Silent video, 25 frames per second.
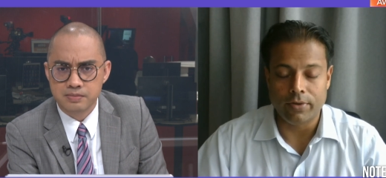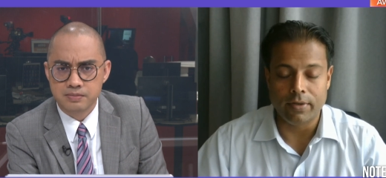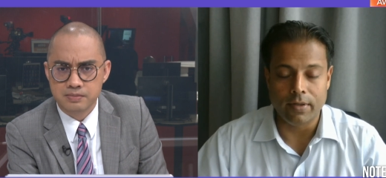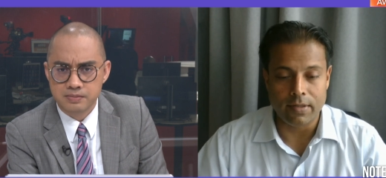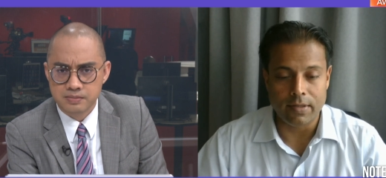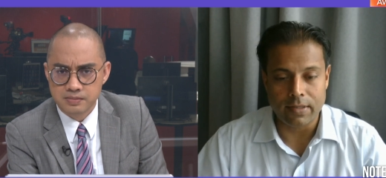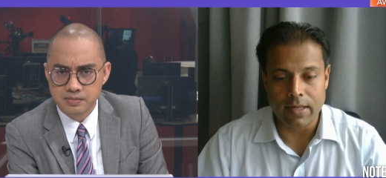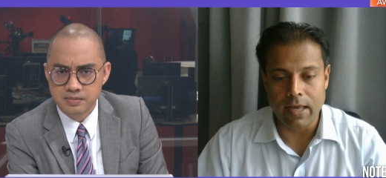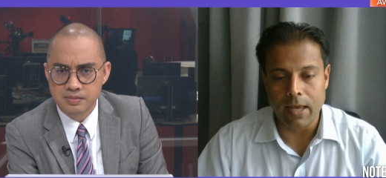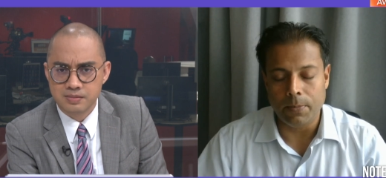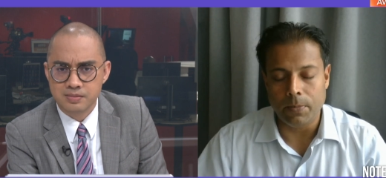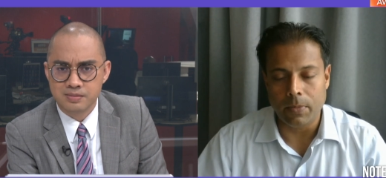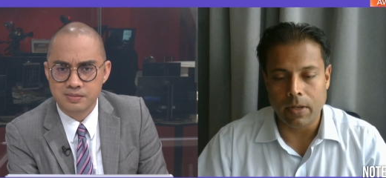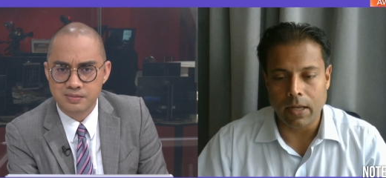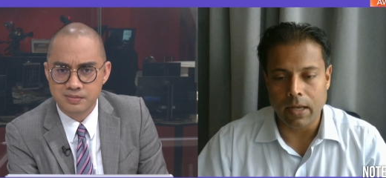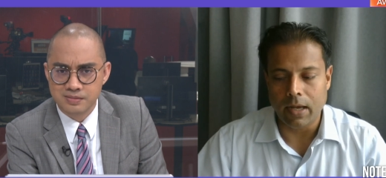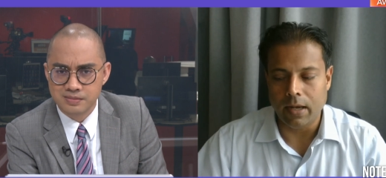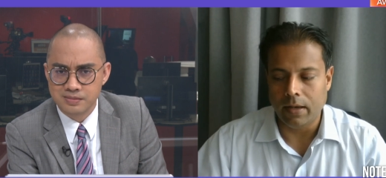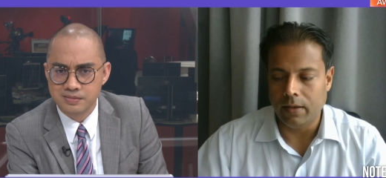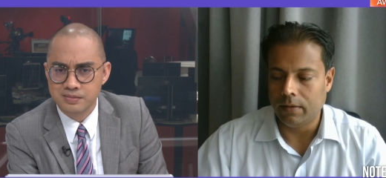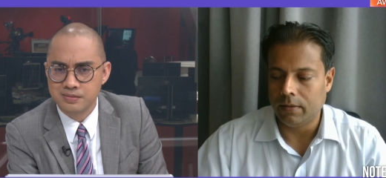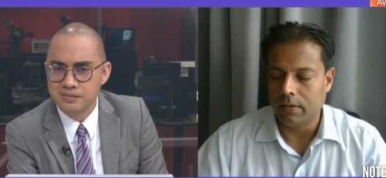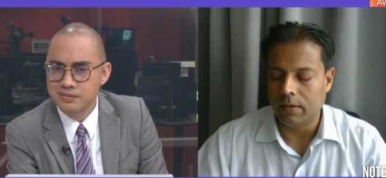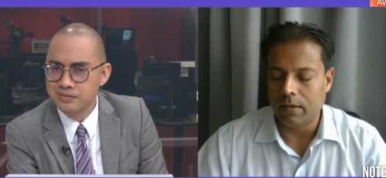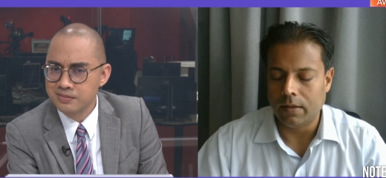Speaker 1: it was the same
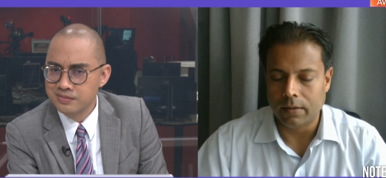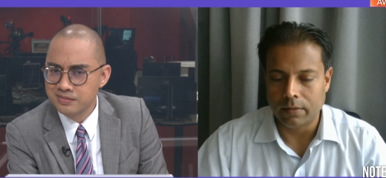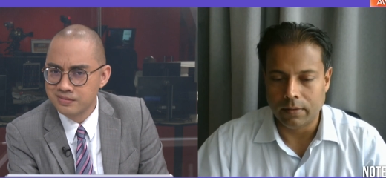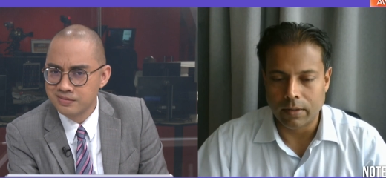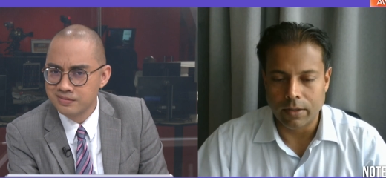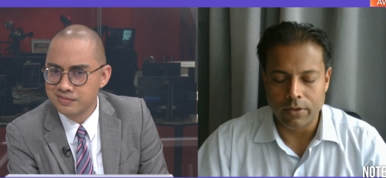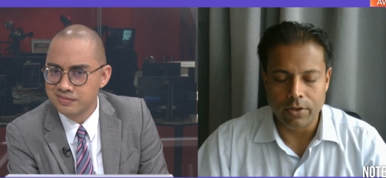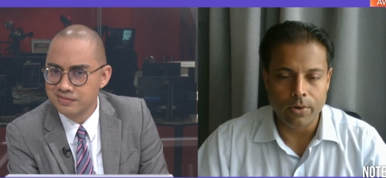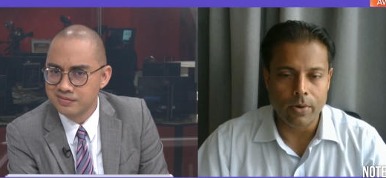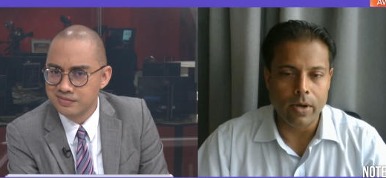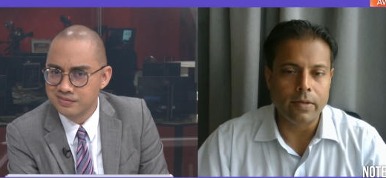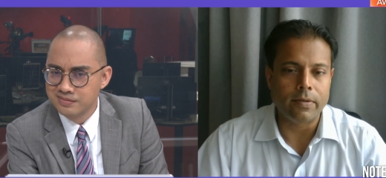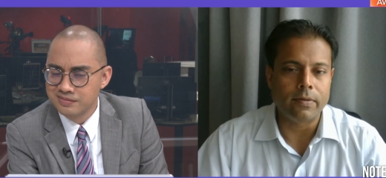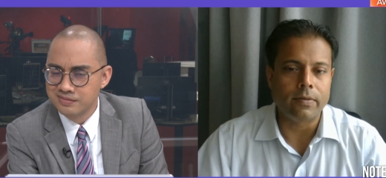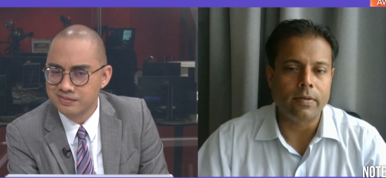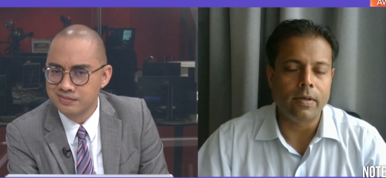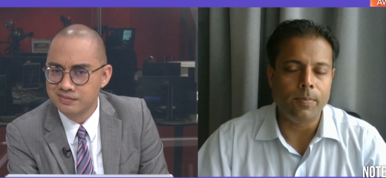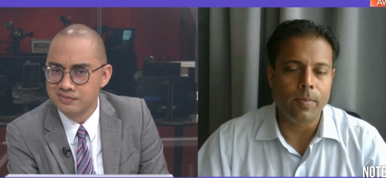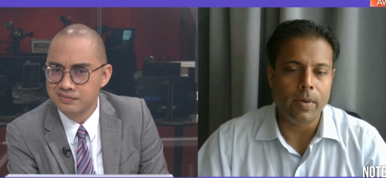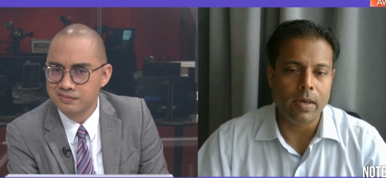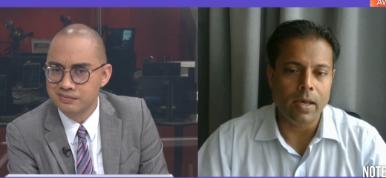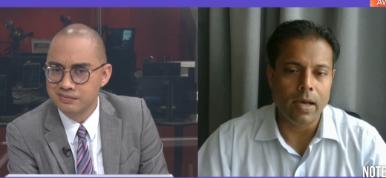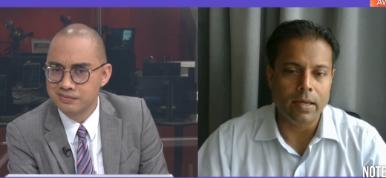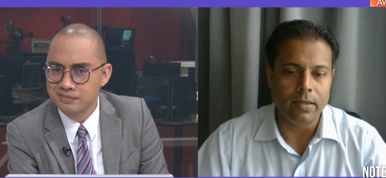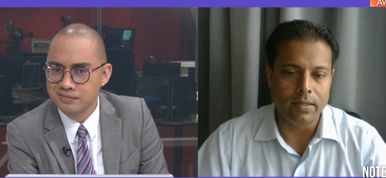day the
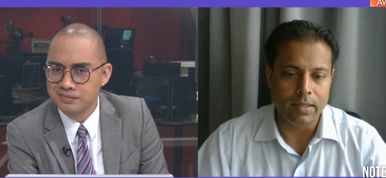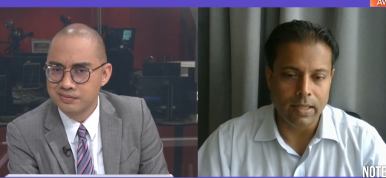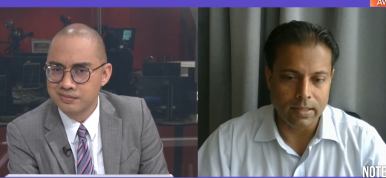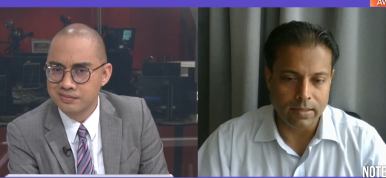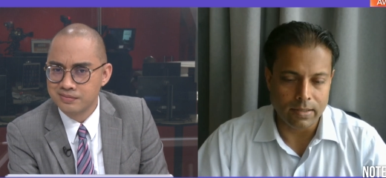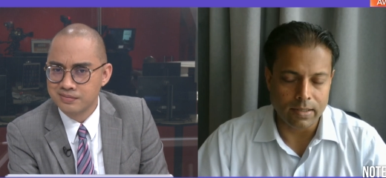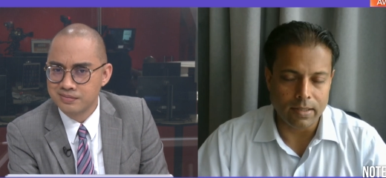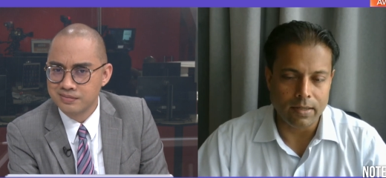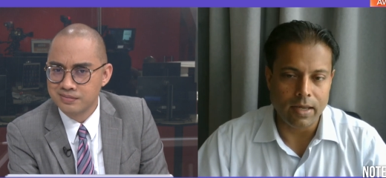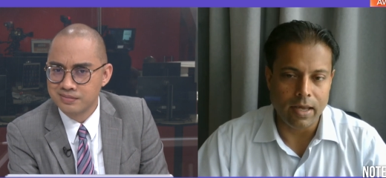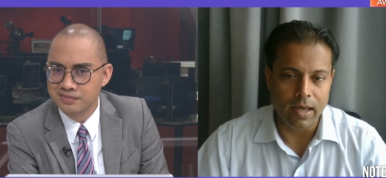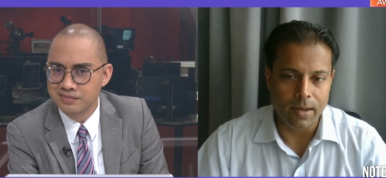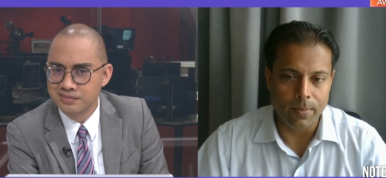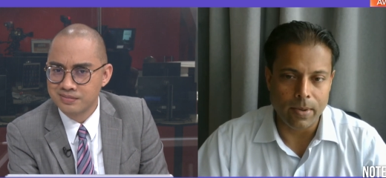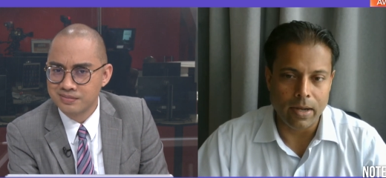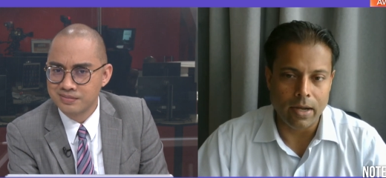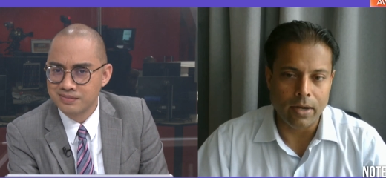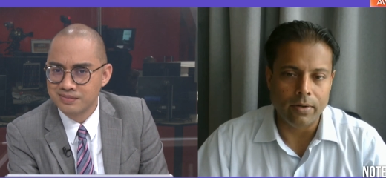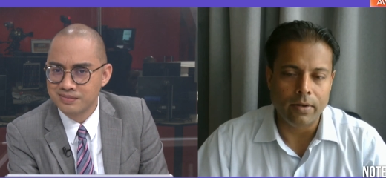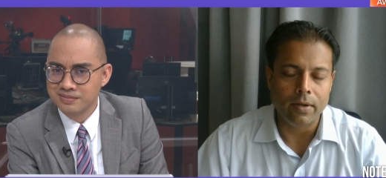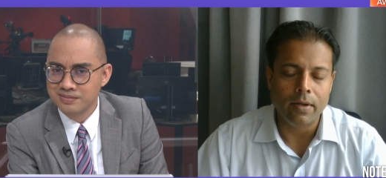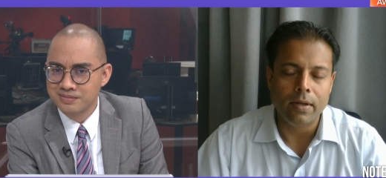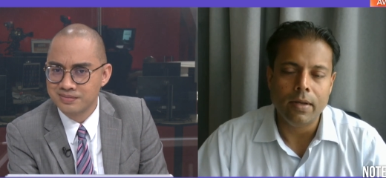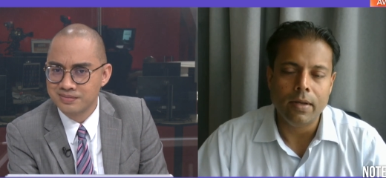US CPI data came out,